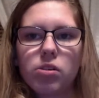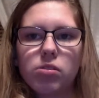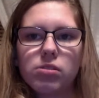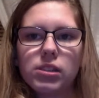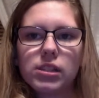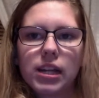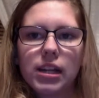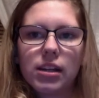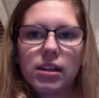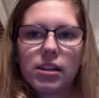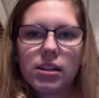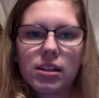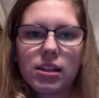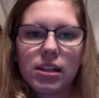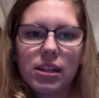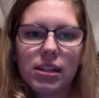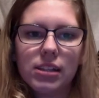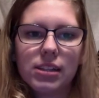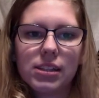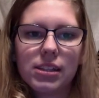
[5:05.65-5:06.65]
who stated
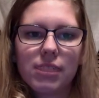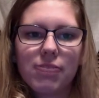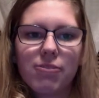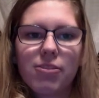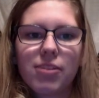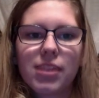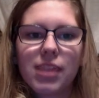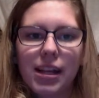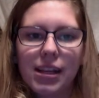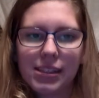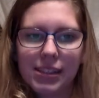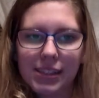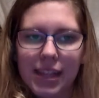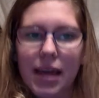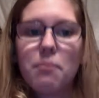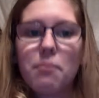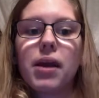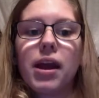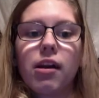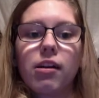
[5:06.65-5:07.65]
these different things
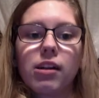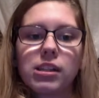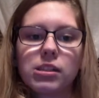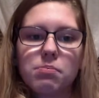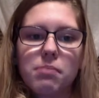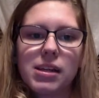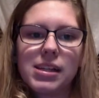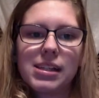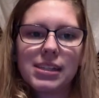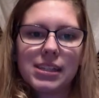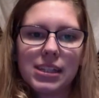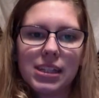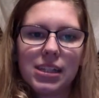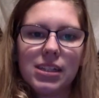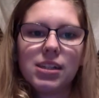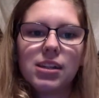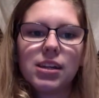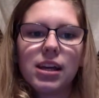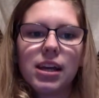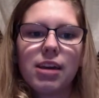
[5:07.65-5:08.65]
that parents may
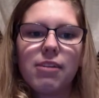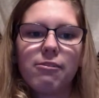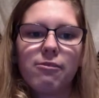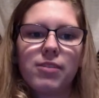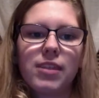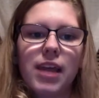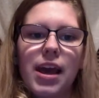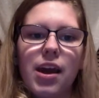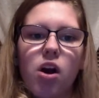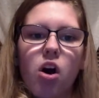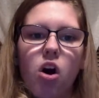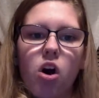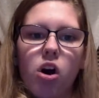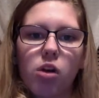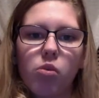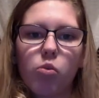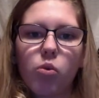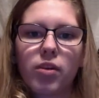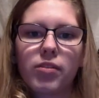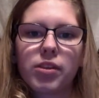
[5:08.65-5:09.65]
see if they
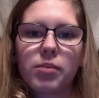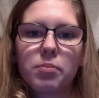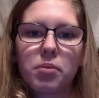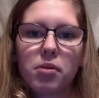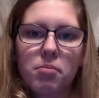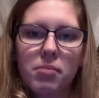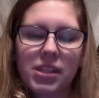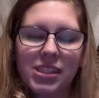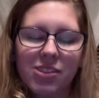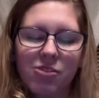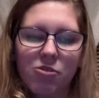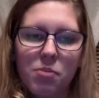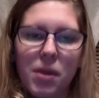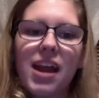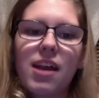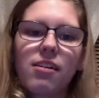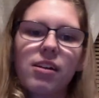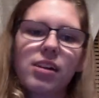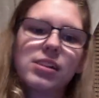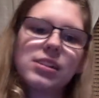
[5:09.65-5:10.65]
are one of the permissive
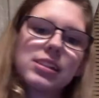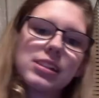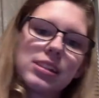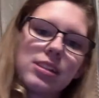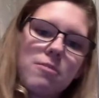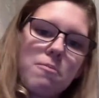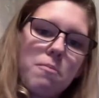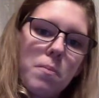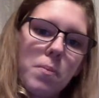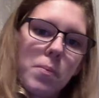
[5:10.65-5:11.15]
parents.